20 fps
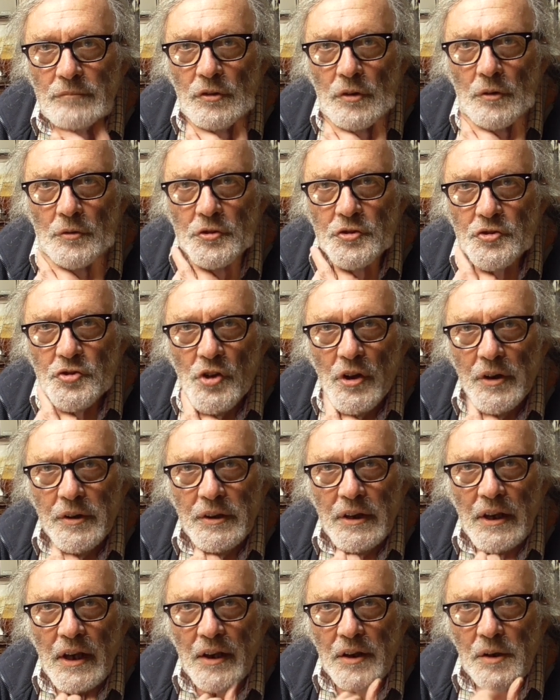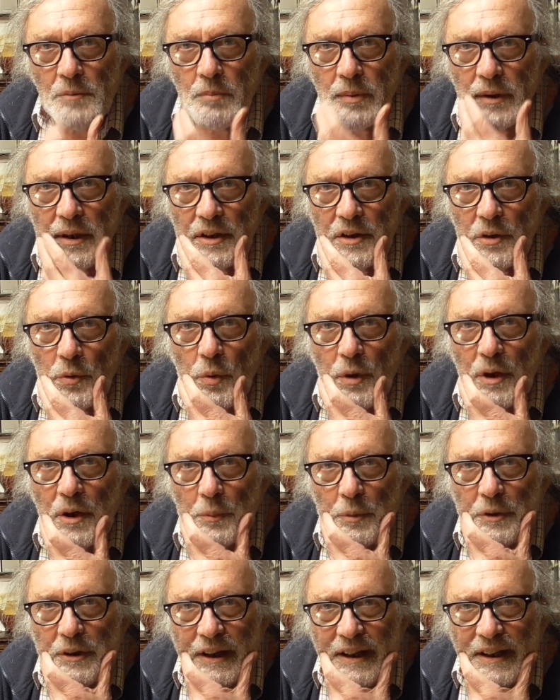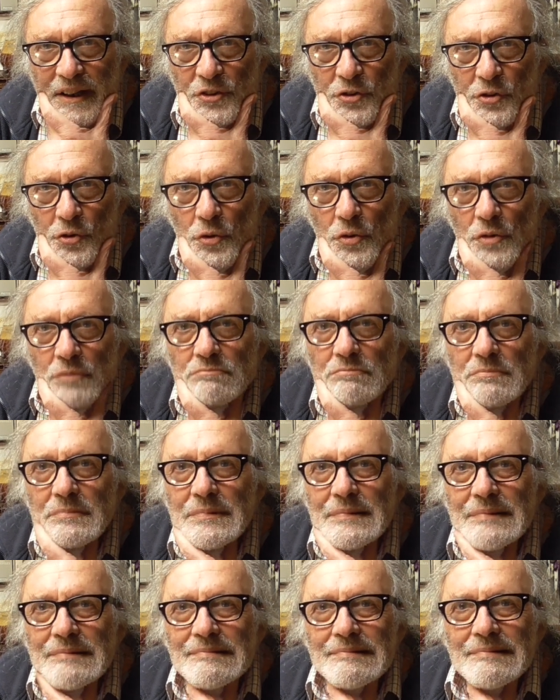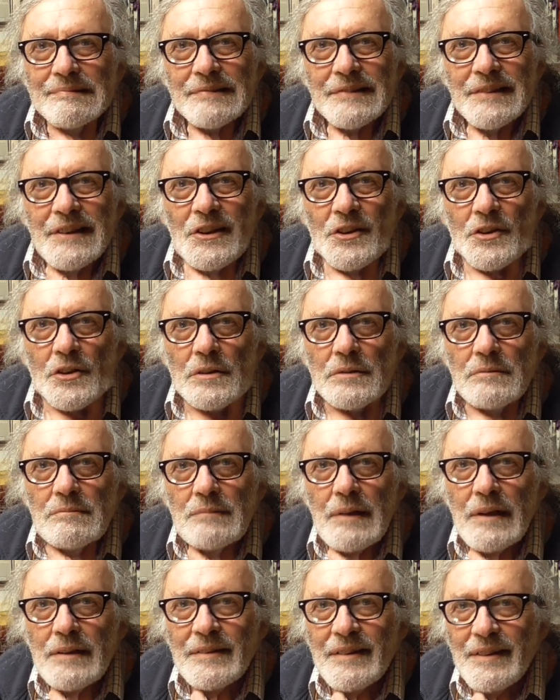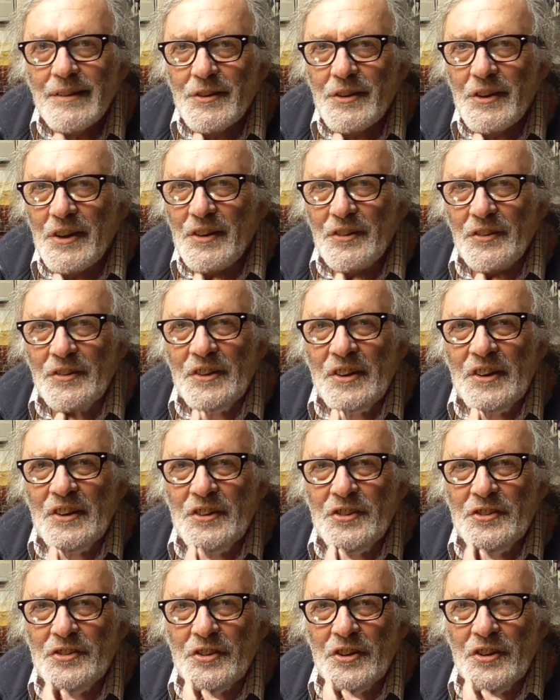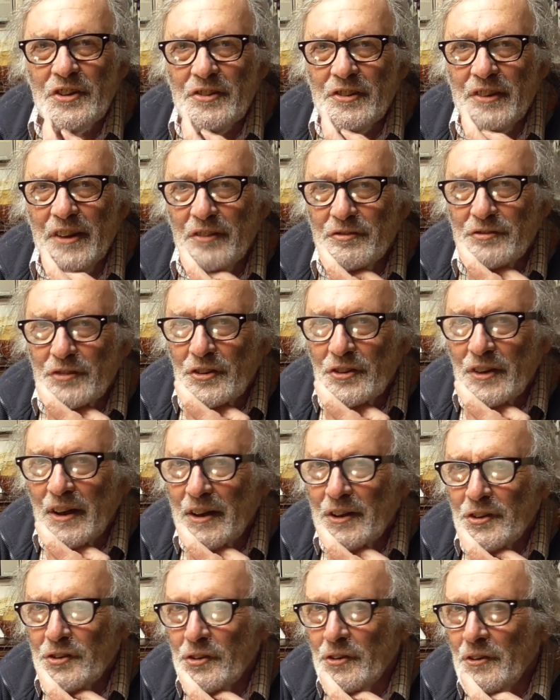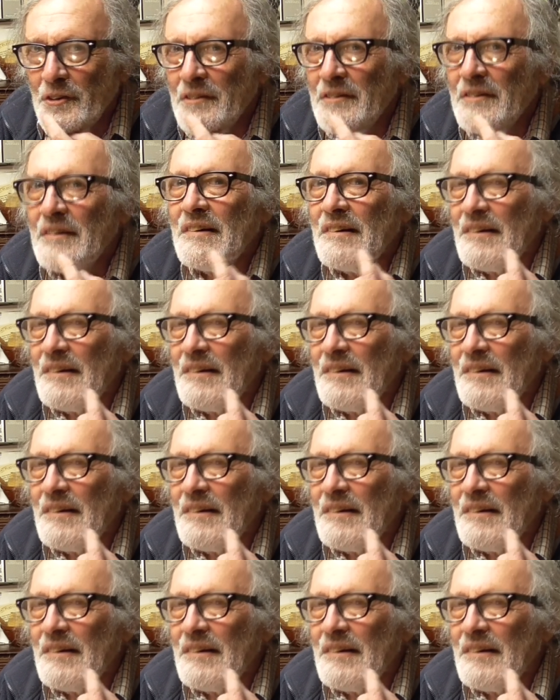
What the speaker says: Have you ever tried cutting piano wire with a hacksaw? Cut them, you get your teeth left on the hacksaw.